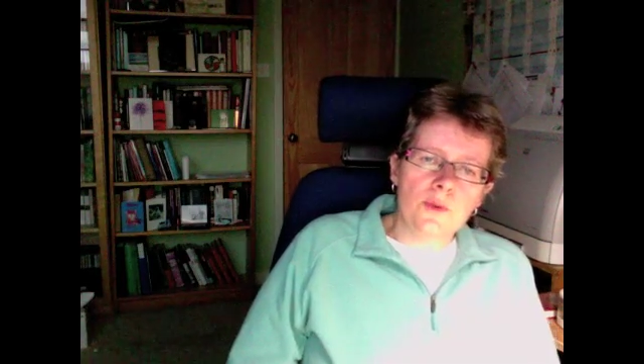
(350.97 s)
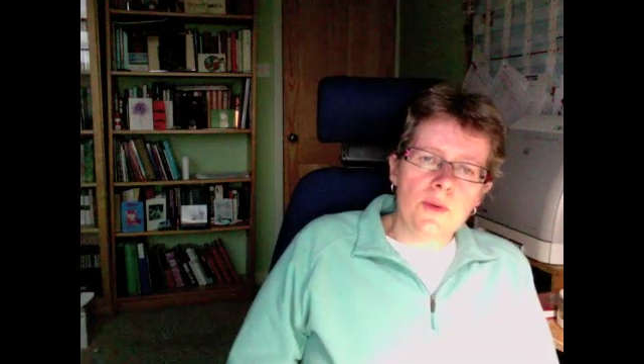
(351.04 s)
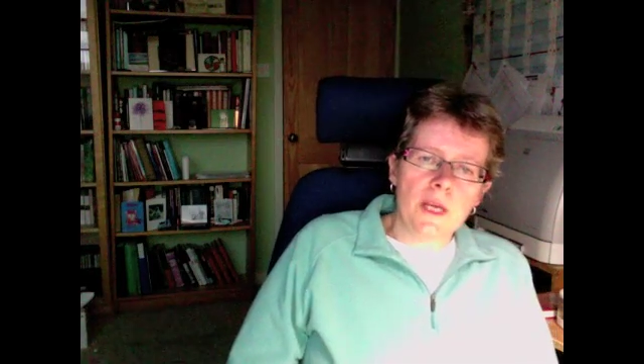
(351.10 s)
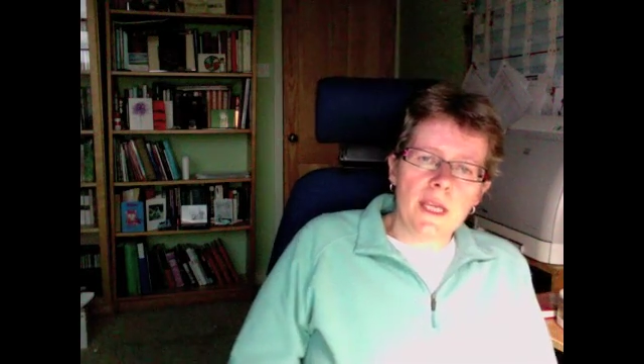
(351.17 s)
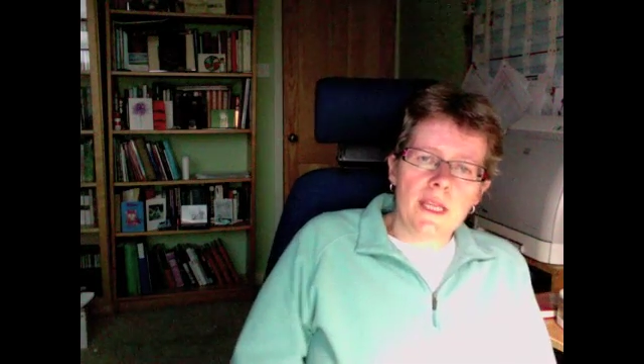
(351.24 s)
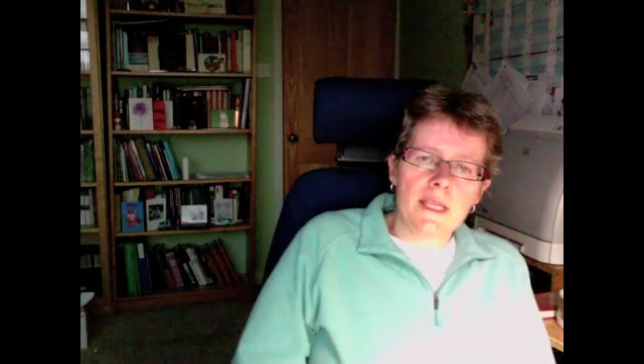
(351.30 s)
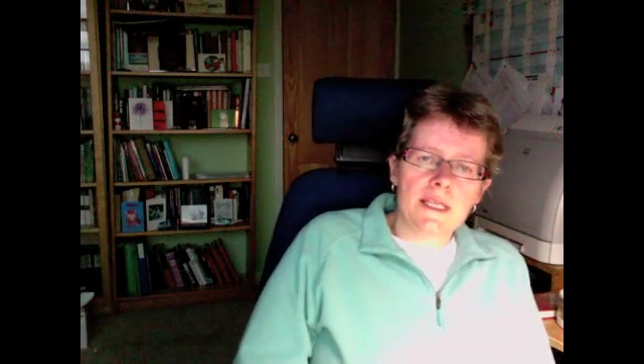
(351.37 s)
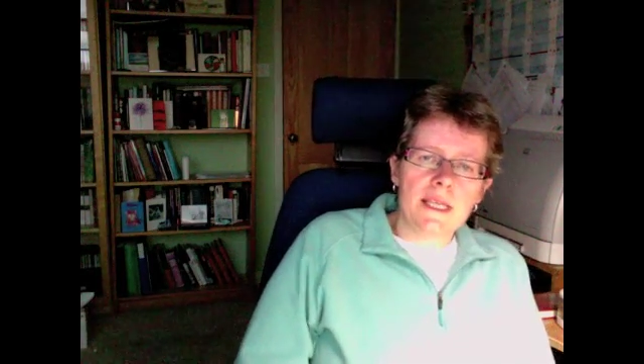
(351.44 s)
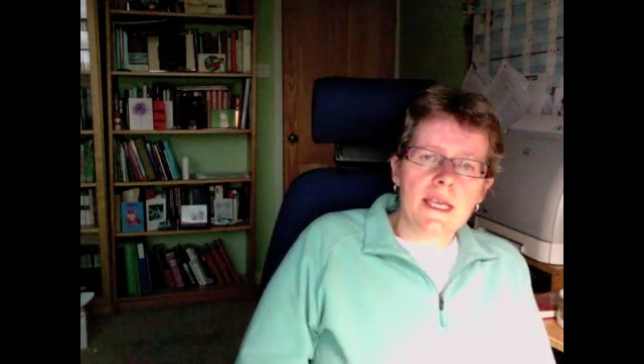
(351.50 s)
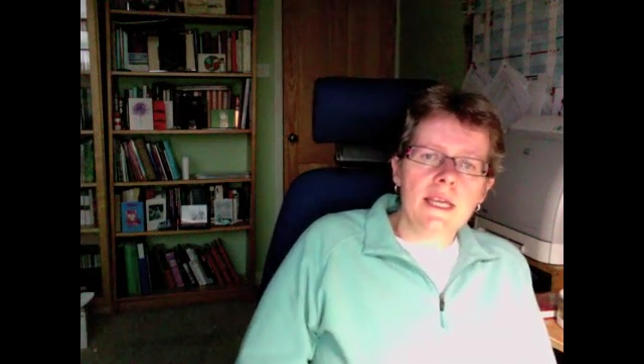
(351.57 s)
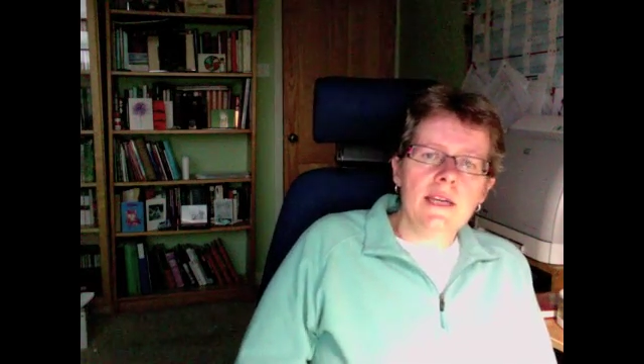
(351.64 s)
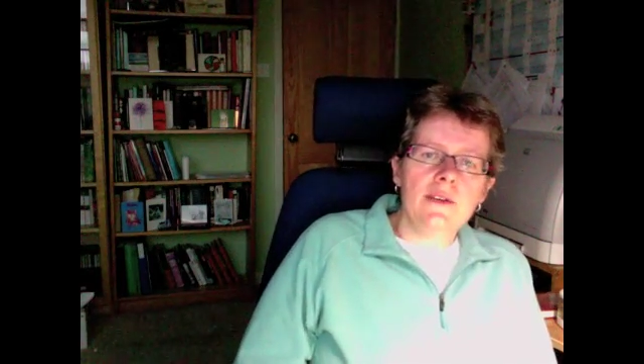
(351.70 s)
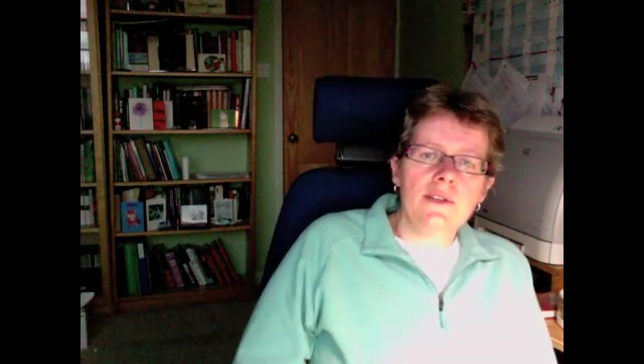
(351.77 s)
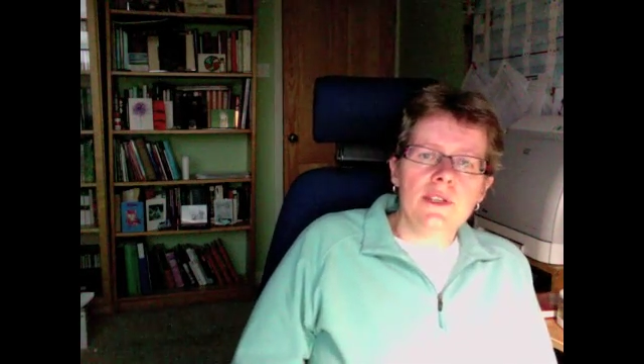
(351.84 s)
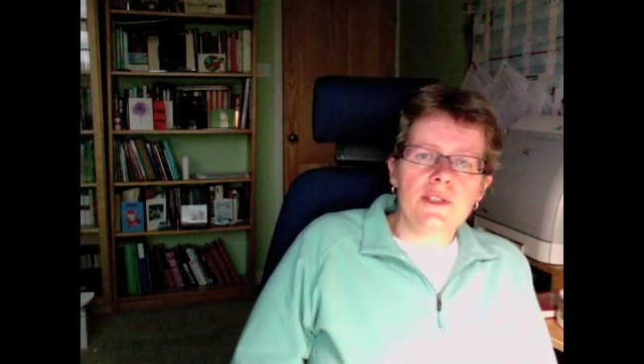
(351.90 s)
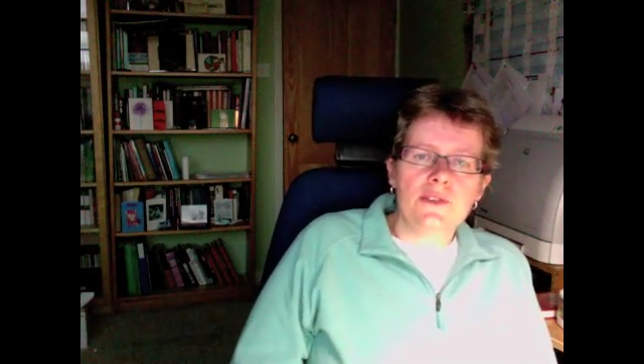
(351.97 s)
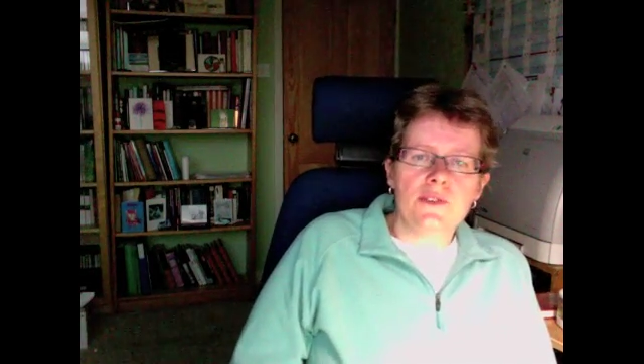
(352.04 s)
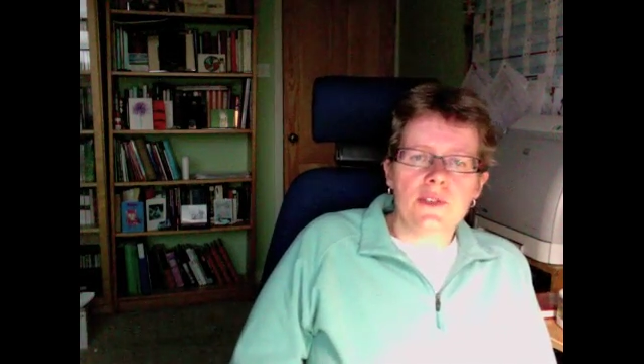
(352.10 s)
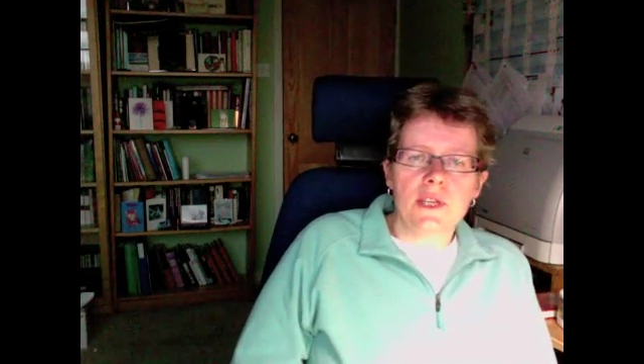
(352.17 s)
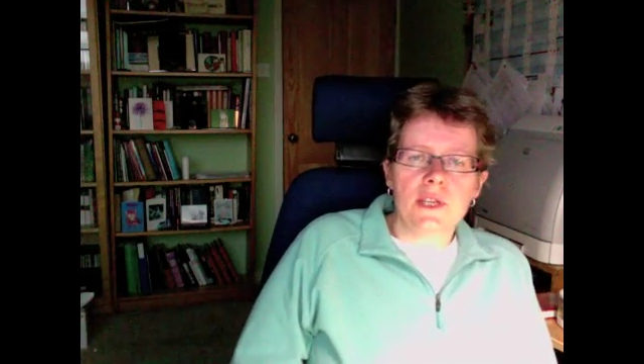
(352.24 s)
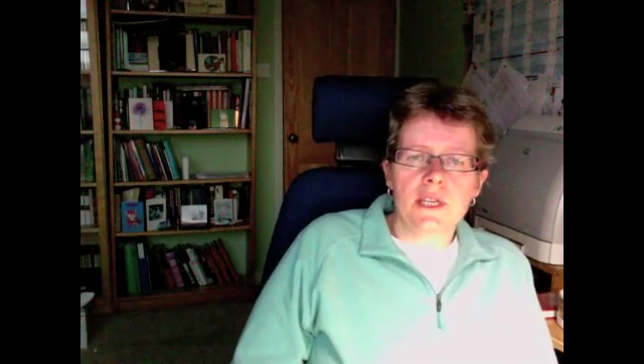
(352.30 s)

bringing this here is